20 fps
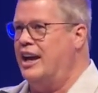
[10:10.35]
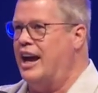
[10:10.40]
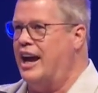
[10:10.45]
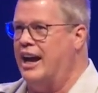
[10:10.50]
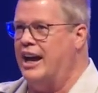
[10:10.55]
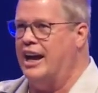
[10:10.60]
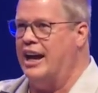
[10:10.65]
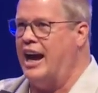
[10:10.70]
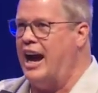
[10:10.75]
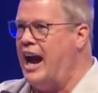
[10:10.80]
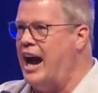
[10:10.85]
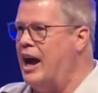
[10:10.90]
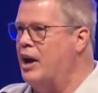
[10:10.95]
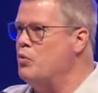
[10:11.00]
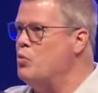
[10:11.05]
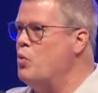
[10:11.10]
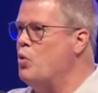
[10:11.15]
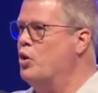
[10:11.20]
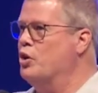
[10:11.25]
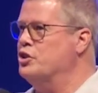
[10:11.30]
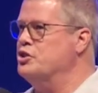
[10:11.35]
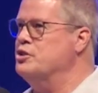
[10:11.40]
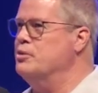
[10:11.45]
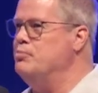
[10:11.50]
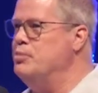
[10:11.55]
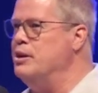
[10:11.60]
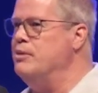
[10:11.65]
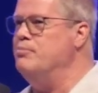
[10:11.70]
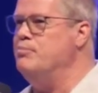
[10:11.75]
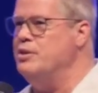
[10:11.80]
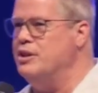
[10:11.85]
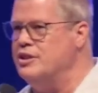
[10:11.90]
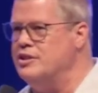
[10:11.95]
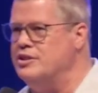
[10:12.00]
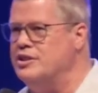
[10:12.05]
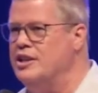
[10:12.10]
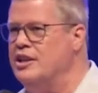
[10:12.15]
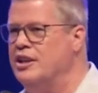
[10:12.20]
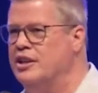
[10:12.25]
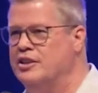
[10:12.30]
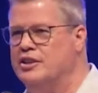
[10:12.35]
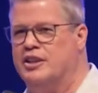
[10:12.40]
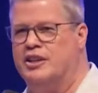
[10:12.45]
I want to be busy in